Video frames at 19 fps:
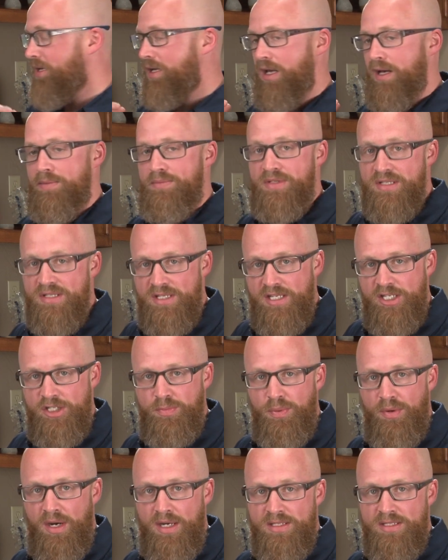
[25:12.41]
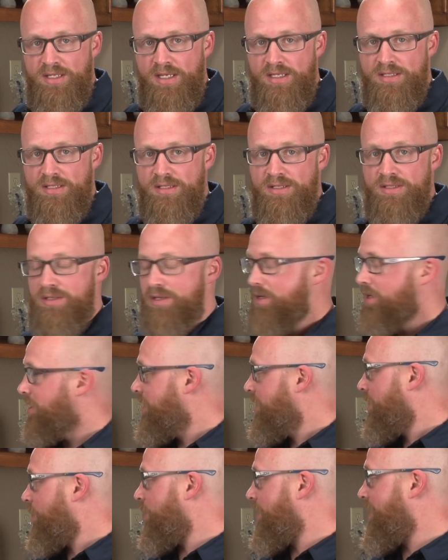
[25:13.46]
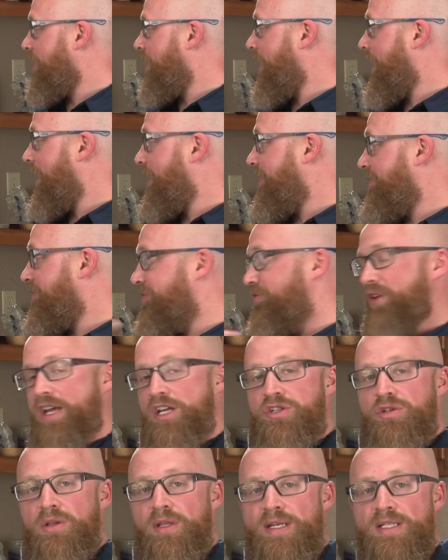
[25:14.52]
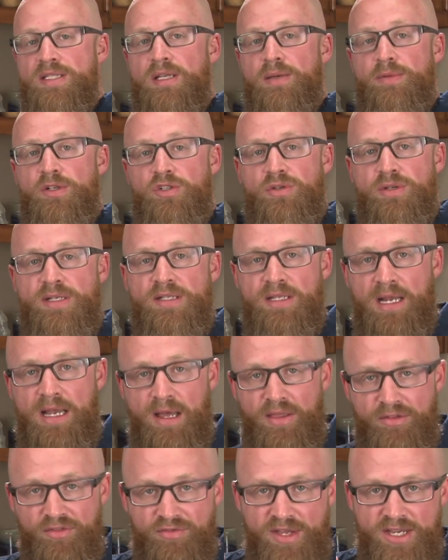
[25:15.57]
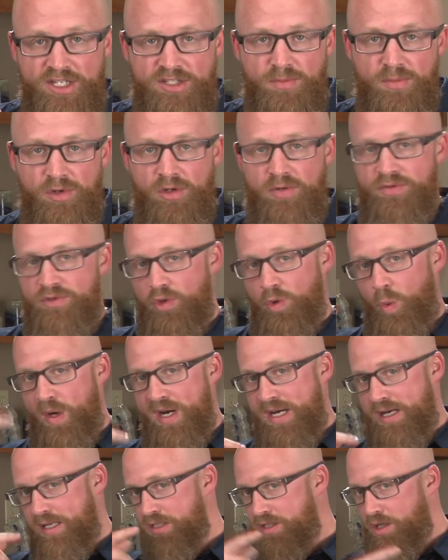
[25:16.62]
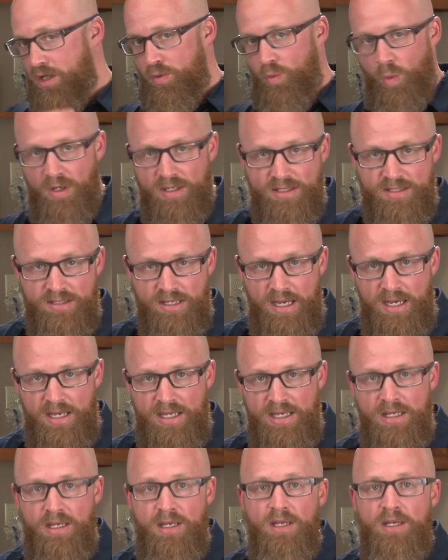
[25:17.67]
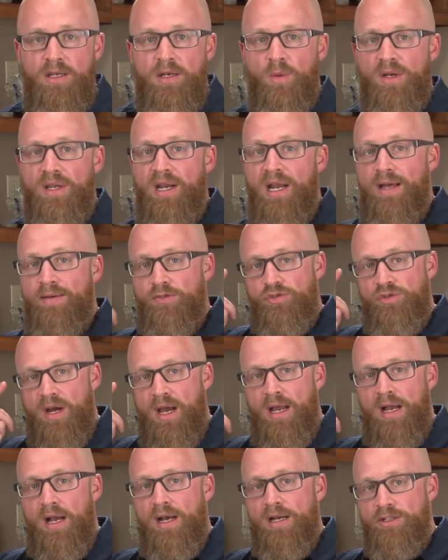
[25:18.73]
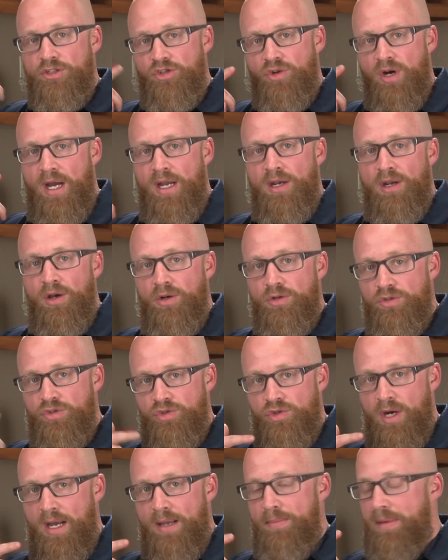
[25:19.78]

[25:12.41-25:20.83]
and gum disease processes. We can have facial asymmetries in how the face moves or weakness on one side. We can have dry eyes, dry nose, dry